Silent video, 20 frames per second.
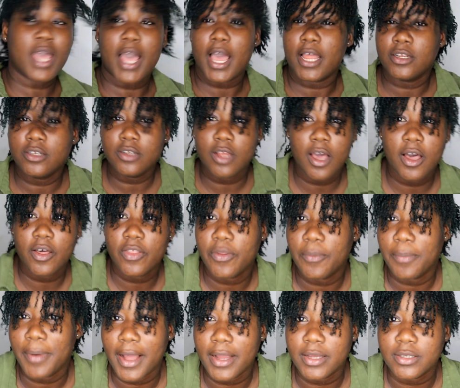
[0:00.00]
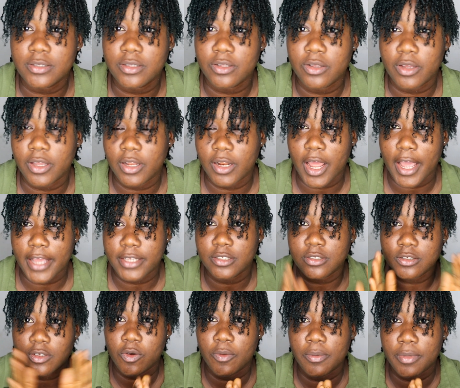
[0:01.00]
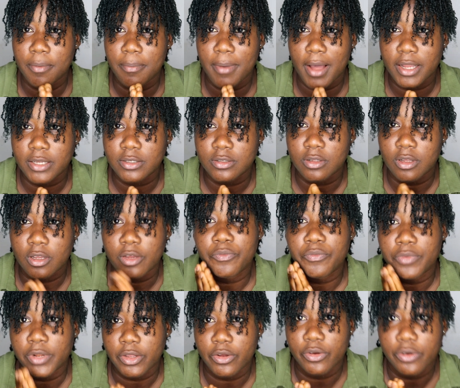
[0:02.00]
I don't know how the back is looking. I just hope the back is looking really